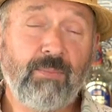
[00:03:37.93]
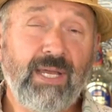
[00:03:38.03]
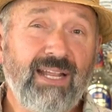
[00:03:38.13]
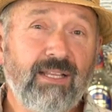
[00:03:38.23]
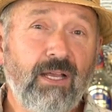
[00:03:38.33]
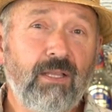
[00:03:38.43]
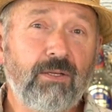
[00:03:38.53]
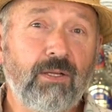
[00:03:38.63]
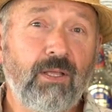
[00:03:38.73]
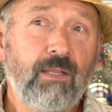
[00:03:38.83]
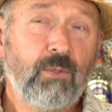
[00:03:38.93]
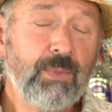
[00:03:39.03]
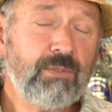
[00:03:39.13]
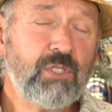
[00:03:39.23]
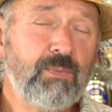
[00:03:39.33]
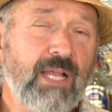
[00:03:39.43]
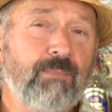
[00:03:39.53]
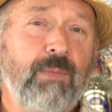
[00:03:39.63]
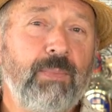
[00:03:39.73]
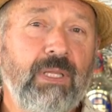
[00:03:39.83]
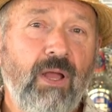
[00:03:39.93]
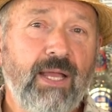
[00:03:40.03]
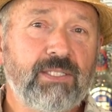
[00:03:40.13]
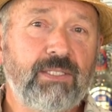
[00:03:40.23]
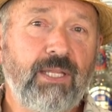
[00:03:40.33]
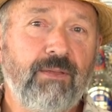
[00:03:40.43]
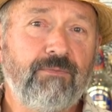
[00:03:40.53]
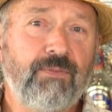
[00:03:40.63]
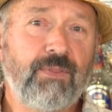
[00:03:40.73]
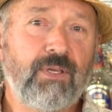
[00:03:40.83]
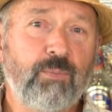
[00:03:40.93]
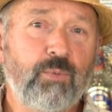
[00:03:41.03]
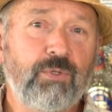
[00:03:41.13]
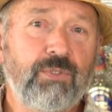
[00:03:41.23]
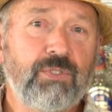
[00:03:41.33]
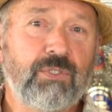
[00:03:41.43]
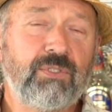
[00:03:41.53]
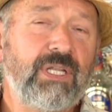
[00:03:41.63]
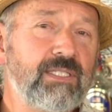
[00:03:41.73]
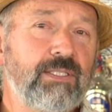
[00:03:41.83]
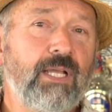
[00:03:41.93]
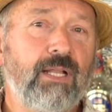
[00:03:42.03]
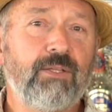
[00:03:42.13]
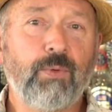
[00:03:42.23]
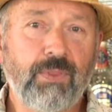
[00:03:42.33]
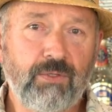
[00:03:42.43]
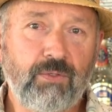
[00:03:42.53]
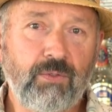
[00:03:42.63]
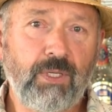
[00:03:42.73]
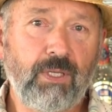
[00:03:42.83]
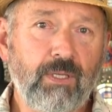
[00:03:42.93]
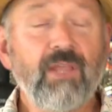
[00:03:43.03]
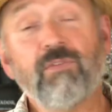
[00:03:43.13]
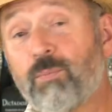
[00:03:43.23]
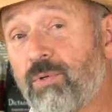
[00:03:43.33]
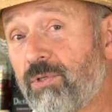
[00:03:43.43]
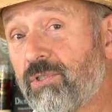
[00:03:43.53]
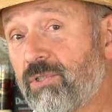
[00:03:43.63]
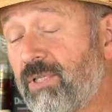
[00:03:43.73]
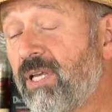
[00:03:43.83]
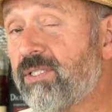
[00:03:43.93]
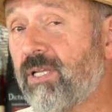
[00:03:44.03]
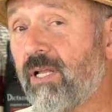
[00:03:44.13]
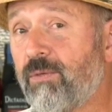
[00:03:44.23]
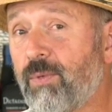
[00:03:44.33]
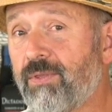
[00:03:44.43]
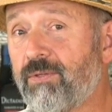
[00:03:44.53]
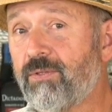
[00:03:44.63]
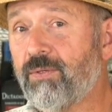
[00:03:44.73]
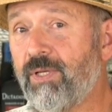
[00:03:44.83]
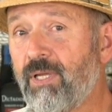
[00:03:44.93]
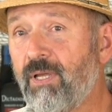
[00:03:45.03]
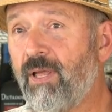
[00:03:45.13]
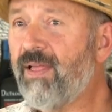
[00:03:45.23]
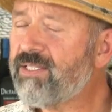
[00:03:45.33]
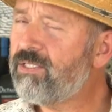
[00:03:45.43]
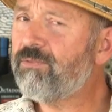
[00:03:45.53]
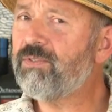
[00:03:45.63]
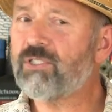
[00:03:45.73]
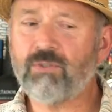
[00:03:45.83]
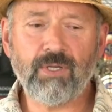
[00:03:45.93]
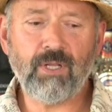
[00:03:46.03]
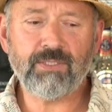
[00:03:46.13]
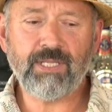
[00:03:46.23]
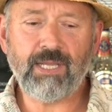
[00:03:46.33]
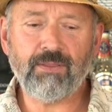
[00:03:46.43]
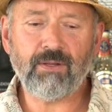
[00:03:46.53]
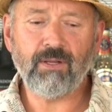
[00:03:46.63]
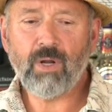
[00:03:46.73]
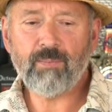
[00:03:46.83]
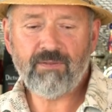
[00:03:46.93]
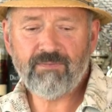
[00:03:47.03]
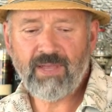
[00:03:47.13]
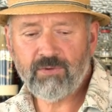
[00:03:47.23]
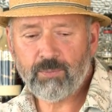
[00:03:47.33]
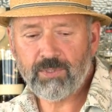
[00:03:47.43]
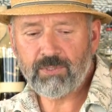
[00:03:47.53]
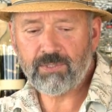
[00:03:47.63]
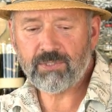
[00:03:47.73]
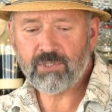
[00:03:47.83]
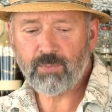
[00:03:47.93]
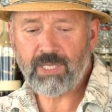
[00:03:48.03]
they might add color. A little bit of respect might be lost if the producer doesn't tell you what they're doing. If the producer does tell you what they're doing, that's a different story altogether. One of my favorite producers,